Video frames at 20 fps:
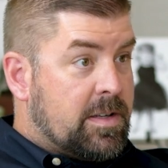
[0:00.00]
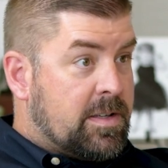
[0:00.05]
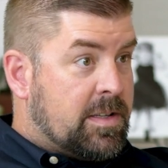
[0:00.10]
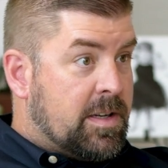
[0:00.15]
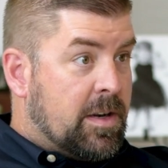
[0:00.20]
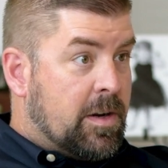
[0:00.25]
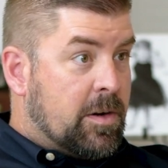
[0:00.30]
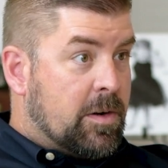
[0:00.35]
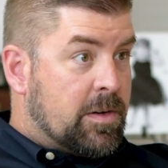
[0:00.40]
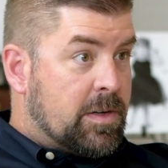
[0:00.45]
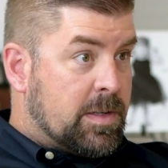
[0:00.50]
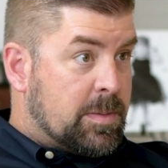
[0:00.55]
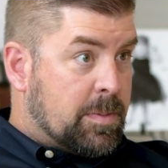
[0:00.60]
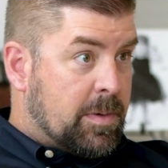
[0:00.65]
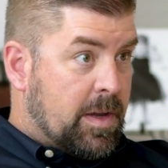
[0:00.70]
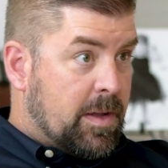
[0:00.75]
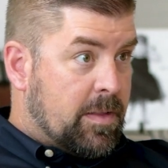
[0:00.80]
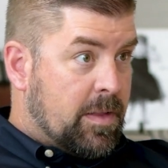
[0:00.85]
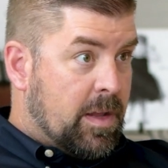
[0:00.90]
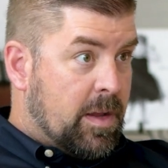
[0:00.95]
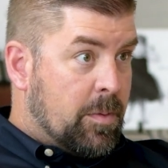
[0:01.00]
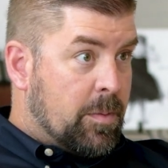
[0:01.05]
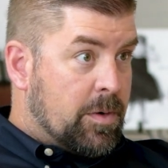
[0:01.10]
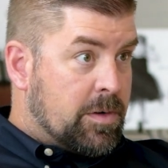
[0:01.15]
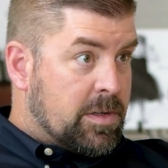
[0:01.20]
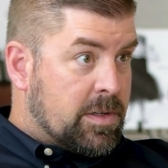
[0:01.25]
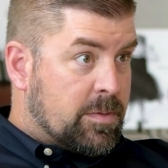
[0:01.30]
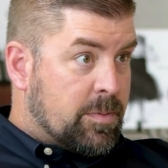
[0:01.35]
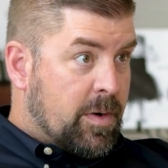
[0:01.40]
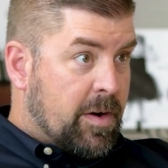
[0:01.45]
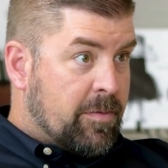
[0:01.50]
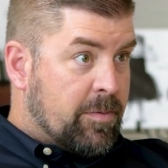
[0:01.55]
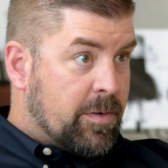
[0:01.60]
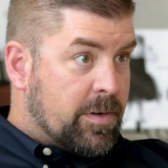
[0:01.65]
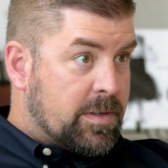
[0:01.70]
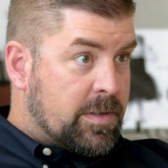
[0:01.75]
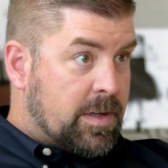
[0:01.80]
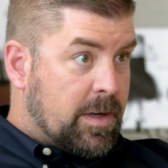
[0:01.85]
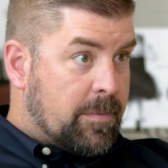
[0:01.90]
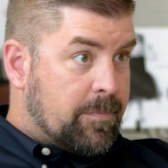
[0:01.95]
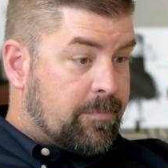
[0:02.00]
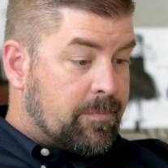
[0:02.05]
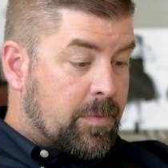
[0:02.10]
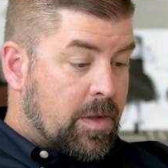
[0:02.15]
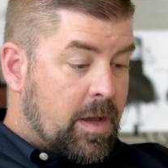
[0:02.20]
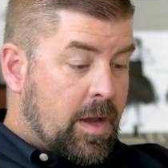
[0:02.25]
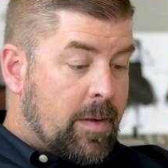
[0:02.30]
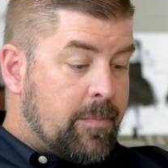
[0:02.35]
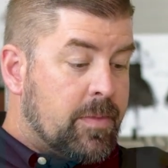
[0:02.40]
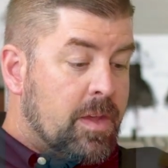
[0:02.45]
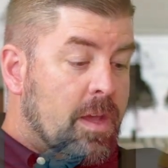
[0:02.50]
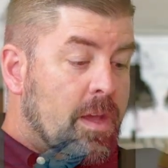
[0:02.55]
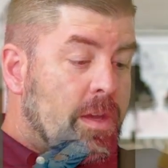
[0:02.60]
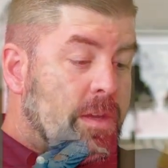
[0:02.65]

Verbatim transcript: that senior display that you were just referencing. Okay,